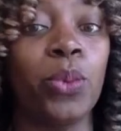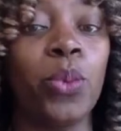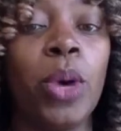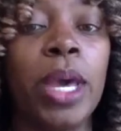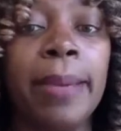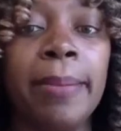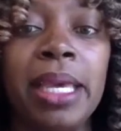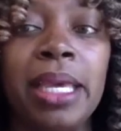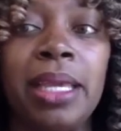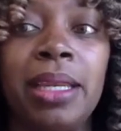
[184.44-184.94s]

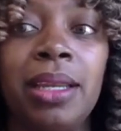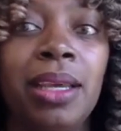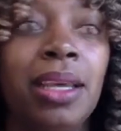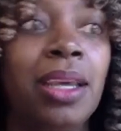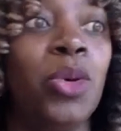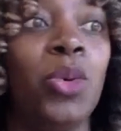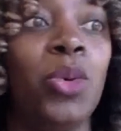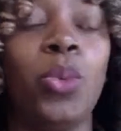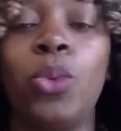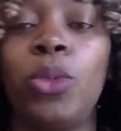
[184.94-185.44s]
women,
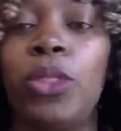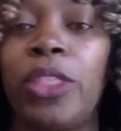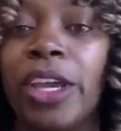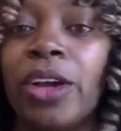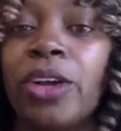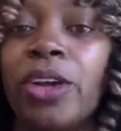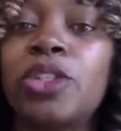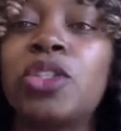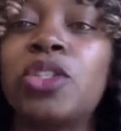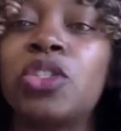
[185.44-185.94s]
there
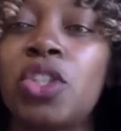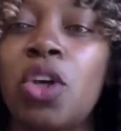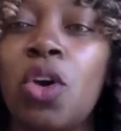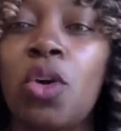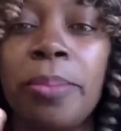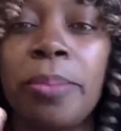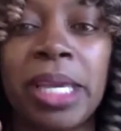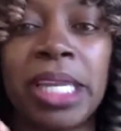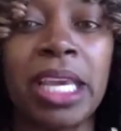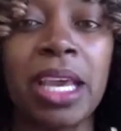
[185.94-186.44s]
are
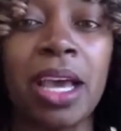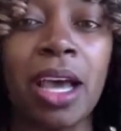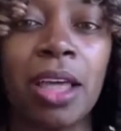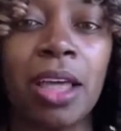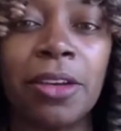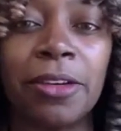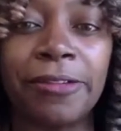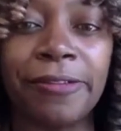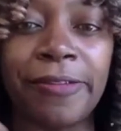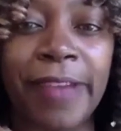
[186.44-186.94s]
so many
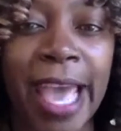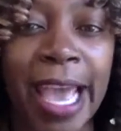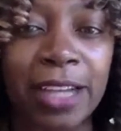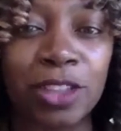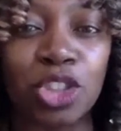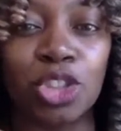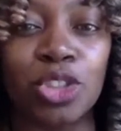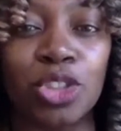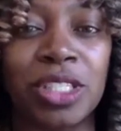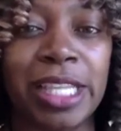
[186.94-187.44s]
other
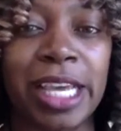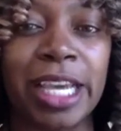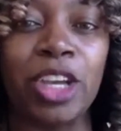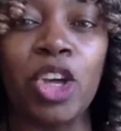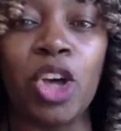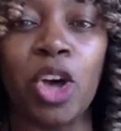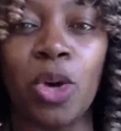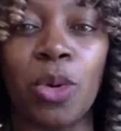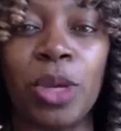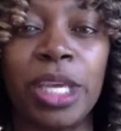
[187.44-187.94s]
factors that
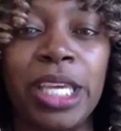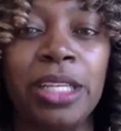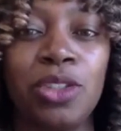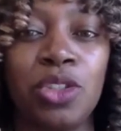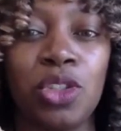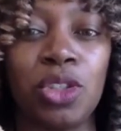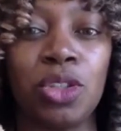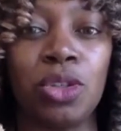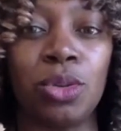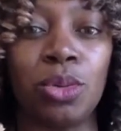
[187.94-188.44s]
go
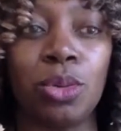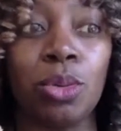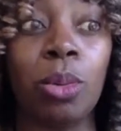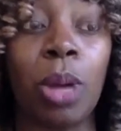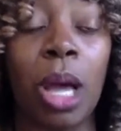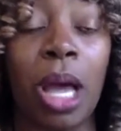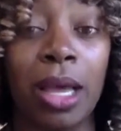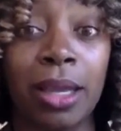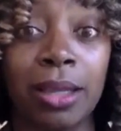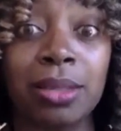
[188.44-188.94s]
into
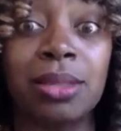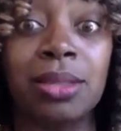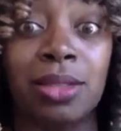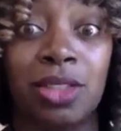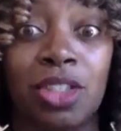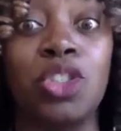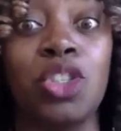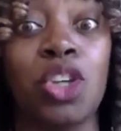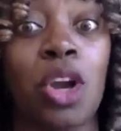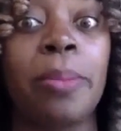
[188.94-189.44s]
us
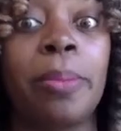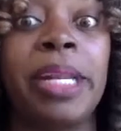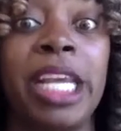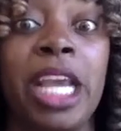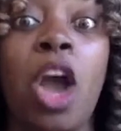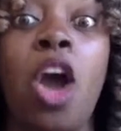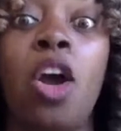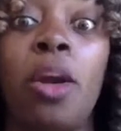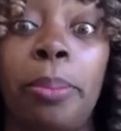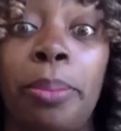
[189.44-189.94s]
determining
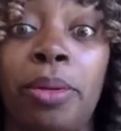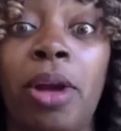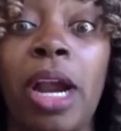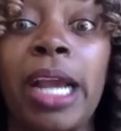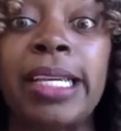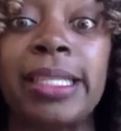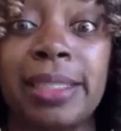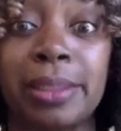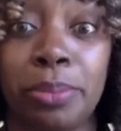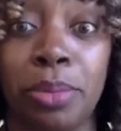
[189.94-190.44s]
our
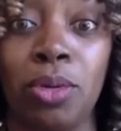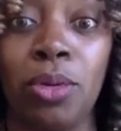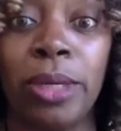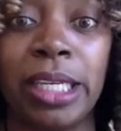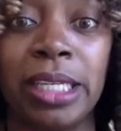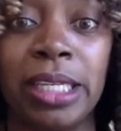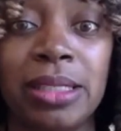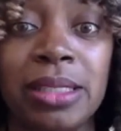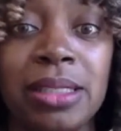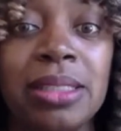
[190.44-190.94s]
price
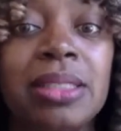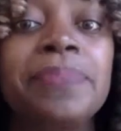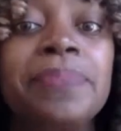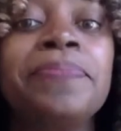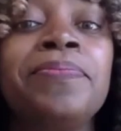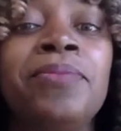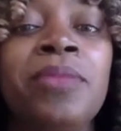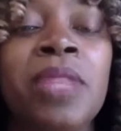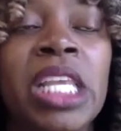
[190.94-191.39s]
points.